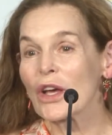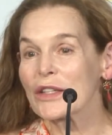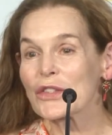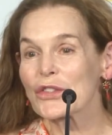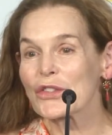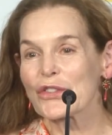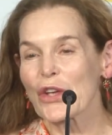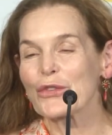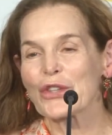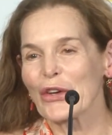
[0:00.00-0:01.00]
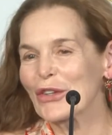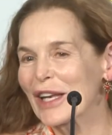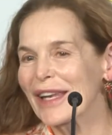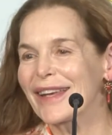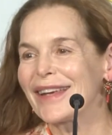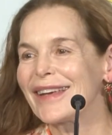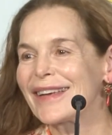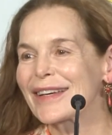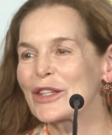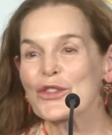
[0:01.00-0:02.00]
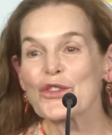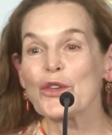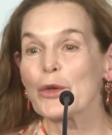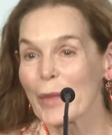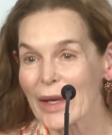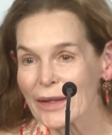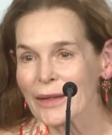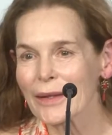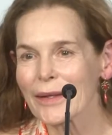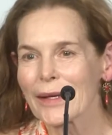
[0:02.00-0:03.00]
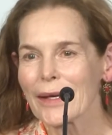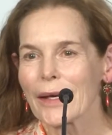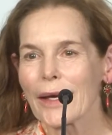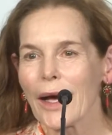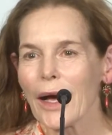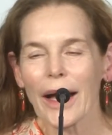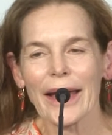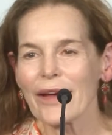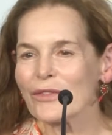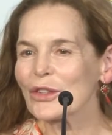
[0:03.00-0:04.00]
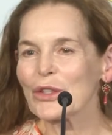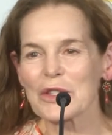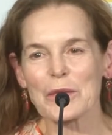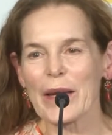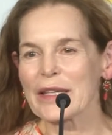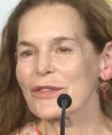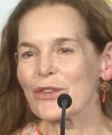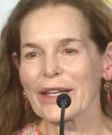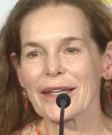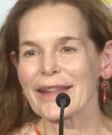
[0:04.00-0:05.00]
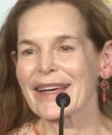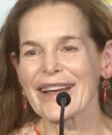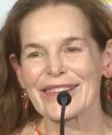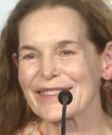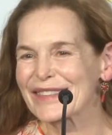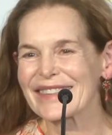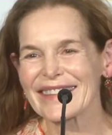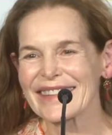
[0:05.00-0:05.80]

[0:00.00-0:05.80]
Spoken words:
is so totally consuming. I haven't got space for anything else.